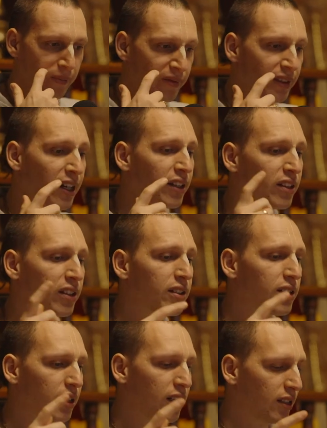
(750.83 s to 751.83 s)
Now,
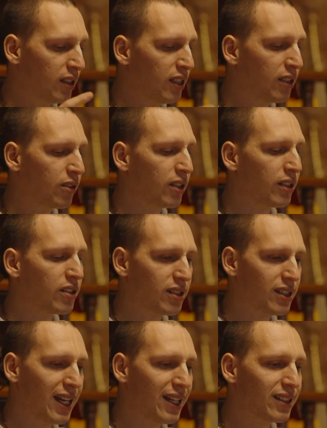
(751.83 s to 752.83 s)
he could
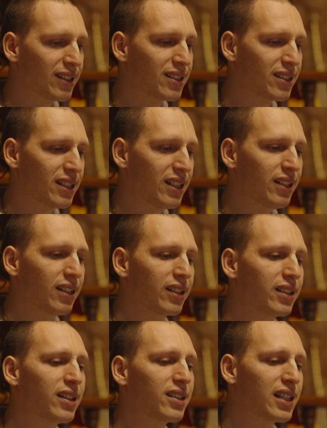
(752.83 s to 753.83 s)
understand and see
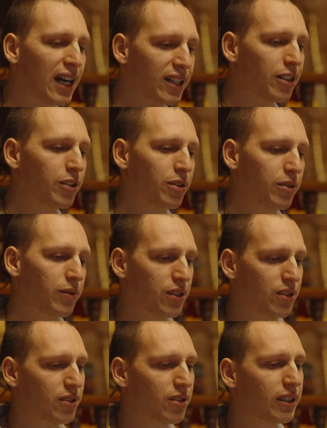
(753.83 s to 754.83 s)
the entire universe,
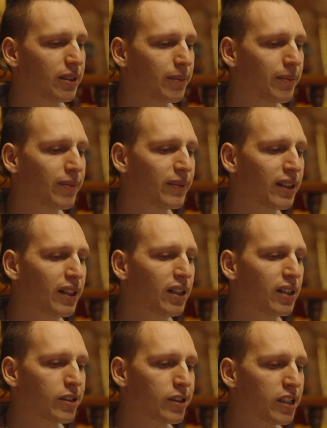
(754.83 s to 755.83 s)
sorry.
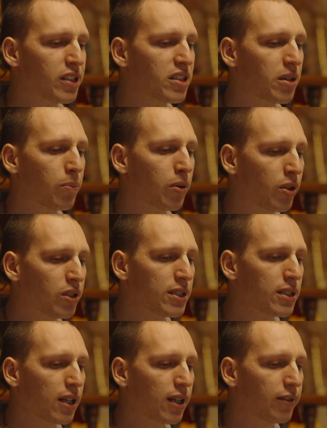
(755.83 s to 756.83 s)
Just as a
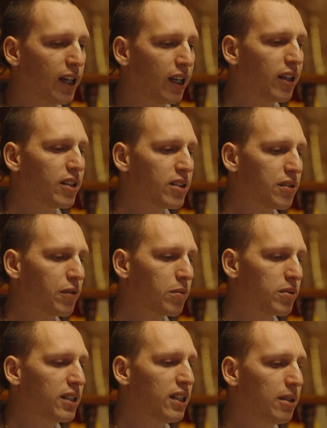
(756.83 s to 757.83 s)
person awakens from
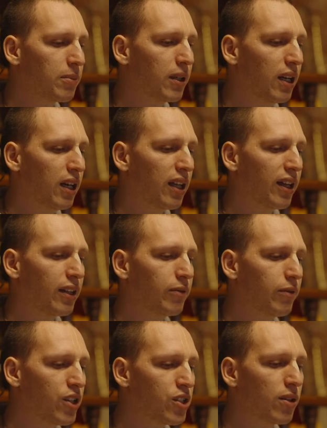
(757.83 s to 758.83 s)
sleep and
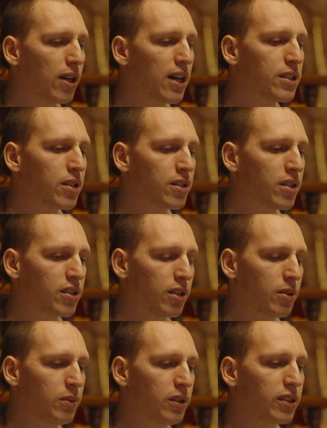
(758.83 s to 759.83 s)
visualizes his
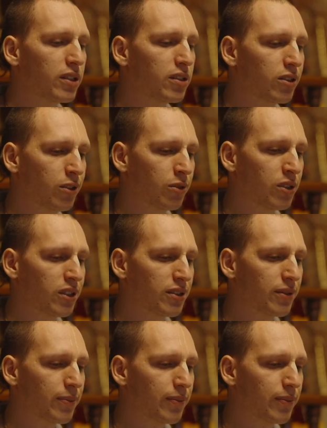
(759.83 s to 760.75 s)
immediate duties.